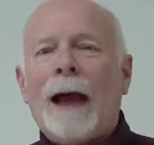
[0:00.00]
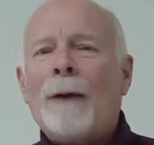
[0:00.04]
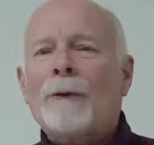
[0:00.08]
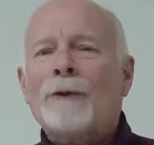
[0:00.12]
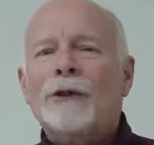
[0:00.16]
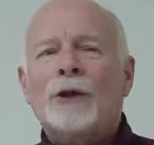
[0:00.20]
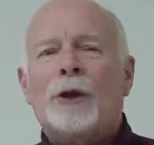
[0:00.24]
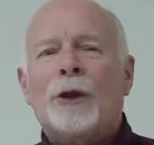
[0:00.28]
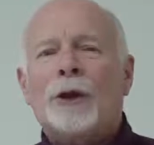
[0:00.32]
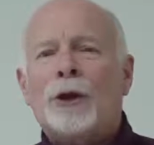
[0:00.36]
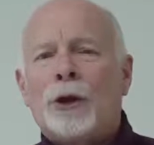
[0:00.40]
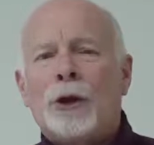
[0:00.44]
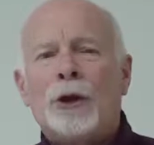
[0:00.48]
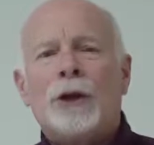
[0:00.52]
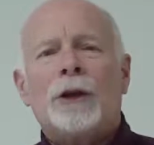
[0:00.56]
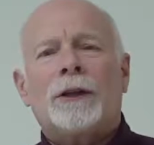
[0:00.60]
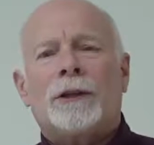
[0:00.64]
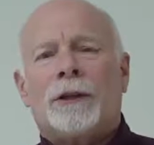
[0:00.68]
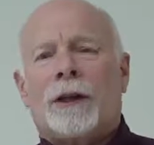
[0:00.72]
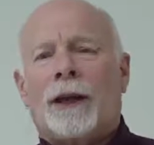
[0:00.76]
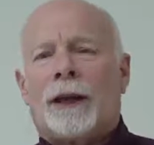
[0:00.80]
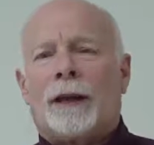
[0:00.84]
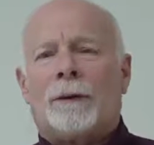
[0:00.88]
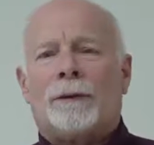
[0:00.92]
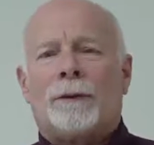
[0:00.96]
I was a
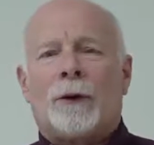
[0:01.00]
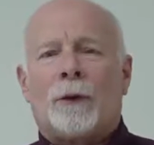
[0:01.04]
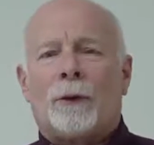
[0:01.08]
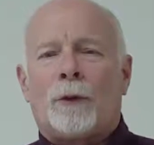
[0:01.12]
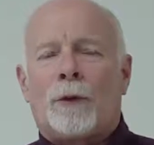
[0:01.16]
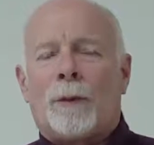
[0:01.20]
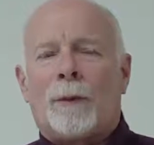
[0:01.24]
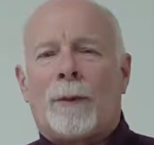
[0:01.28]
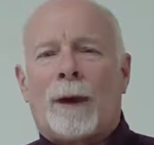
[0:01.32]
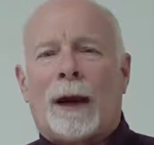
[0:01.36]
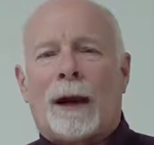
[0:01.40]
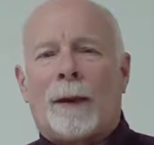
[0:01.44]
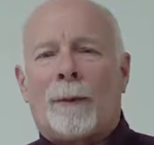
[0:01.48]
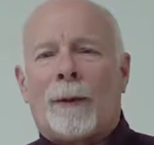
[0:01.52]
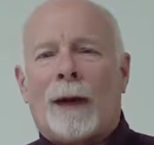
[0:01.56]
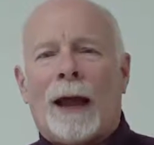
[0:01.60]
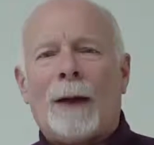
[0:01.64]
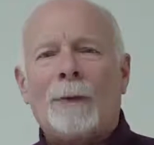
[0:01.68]
good telephone repairman.